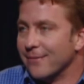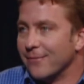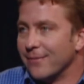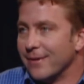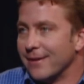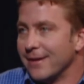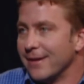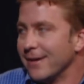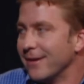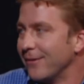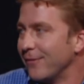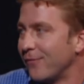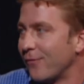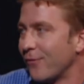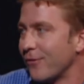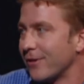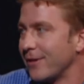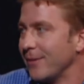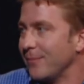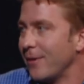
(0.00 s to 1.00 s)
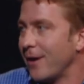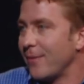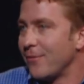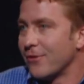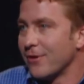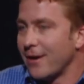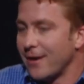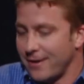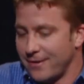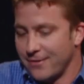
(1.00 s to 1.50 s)
and we, you know, fortunately
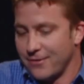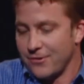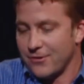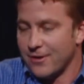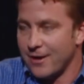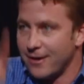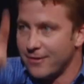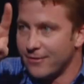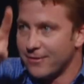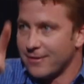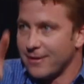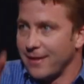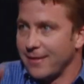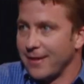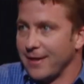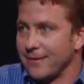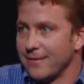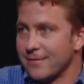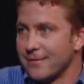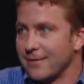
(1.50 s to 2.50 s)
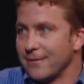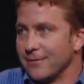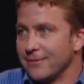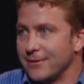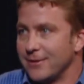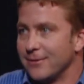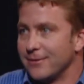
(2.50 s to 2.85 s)
Bob shot it in a shot, just I think just a little